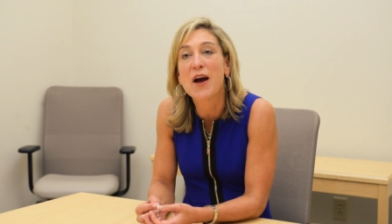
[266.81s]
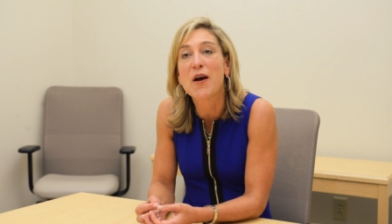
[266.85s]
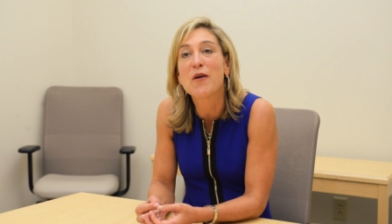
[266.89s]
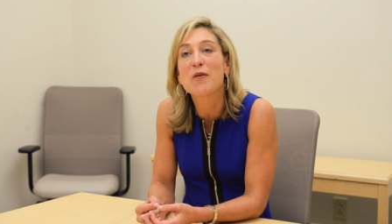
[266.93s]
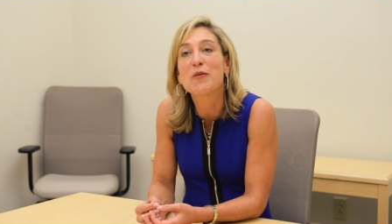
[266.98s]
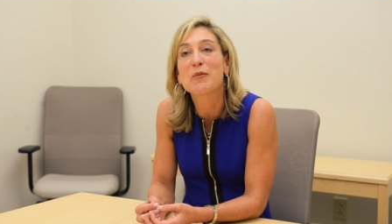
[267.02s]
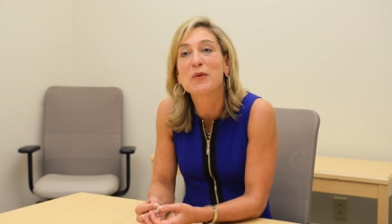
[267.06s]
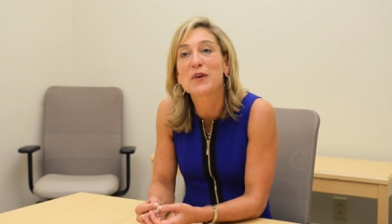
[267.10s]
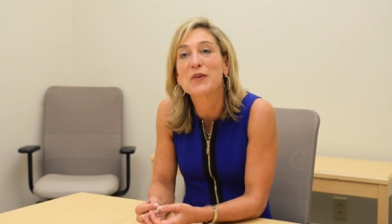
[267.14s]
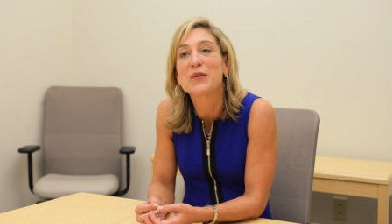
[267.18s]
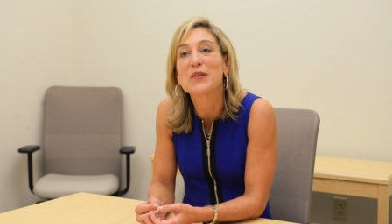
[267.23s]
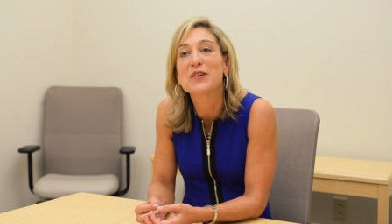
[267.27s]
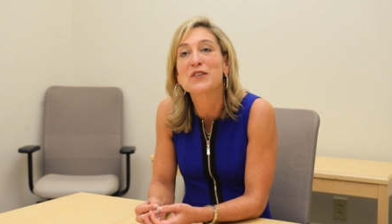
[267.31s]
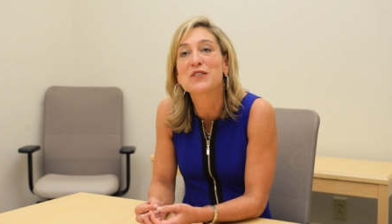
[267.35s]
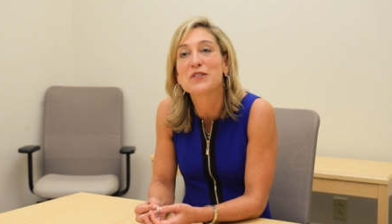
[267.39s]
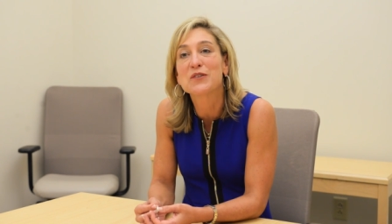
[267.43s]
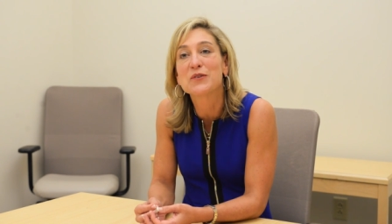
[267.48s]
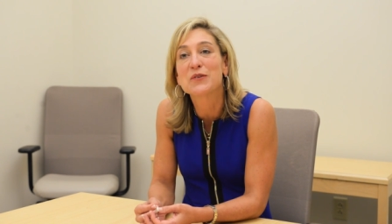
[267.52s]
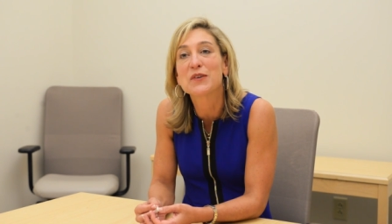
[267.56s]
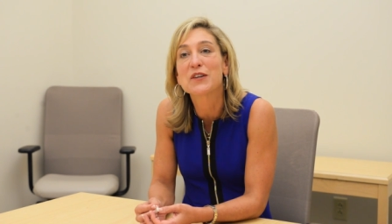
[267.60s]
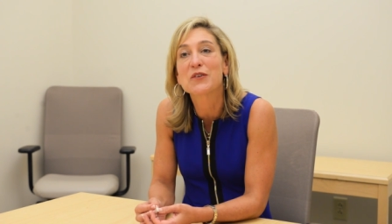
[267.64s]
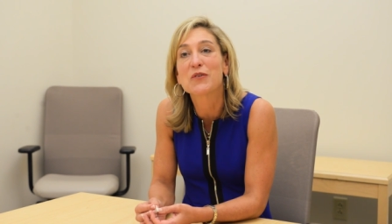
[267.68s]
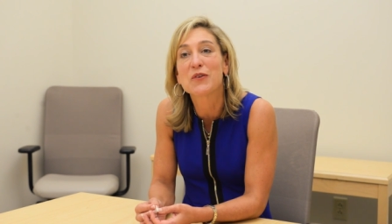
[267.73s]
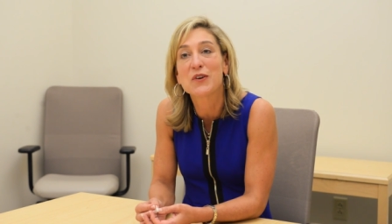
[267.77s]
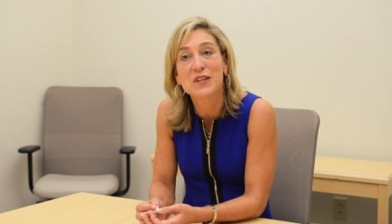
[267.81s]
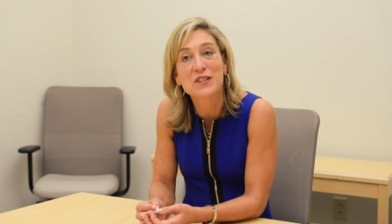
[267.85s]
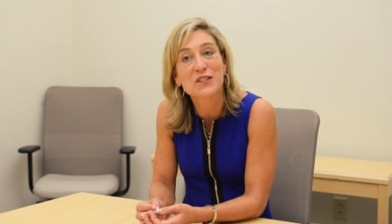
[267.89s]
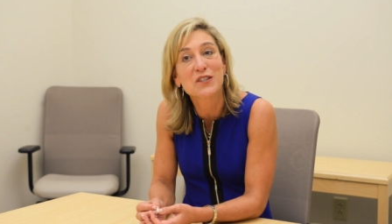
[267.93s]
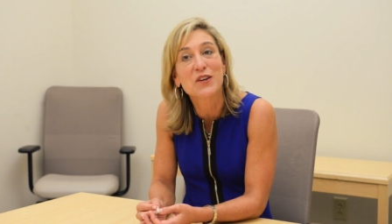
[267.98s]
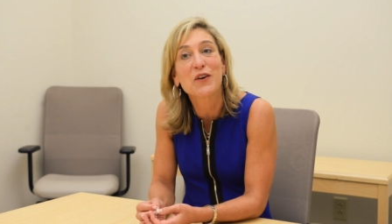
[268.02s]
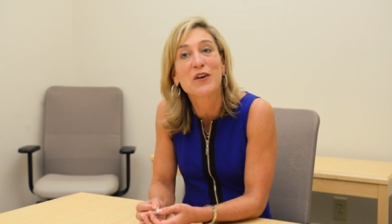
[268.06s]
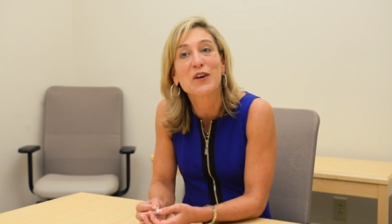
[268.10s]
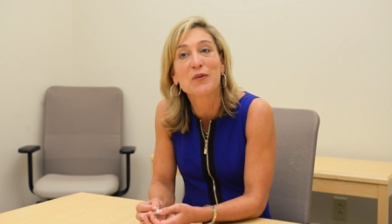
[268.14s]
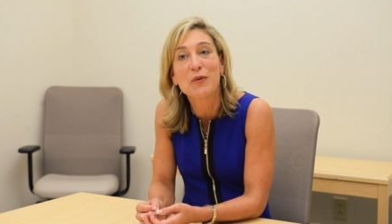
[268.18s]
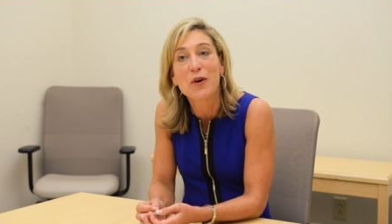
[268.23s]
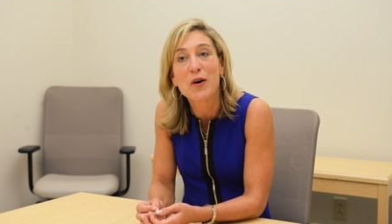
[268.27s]
are we going to increase
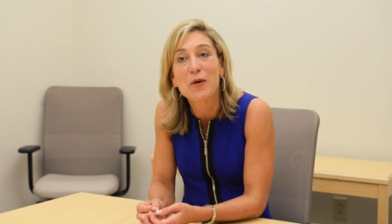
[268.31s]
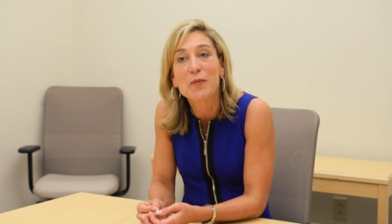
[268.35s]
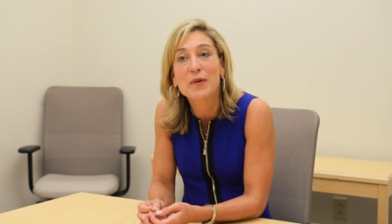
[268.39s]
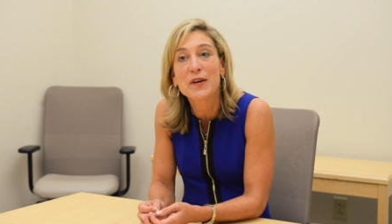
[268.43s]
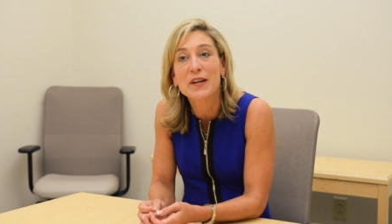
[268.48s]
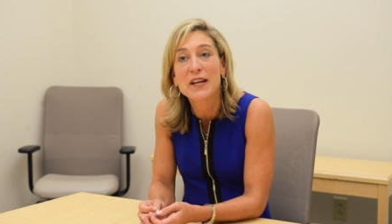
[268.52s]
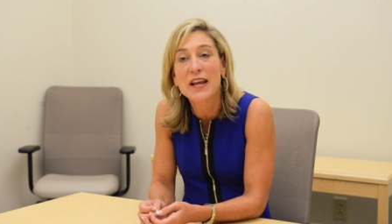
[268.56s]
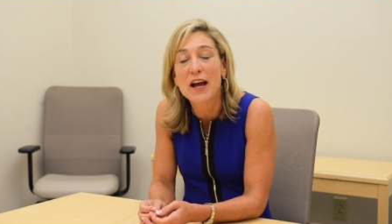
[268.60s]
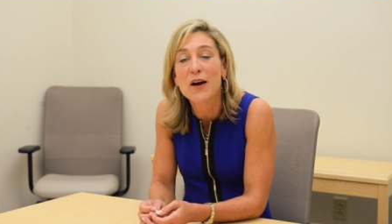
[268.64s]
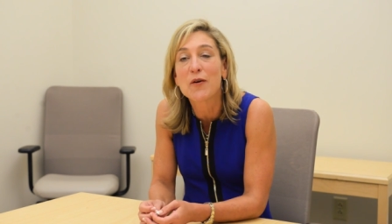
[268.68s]
our enrollment?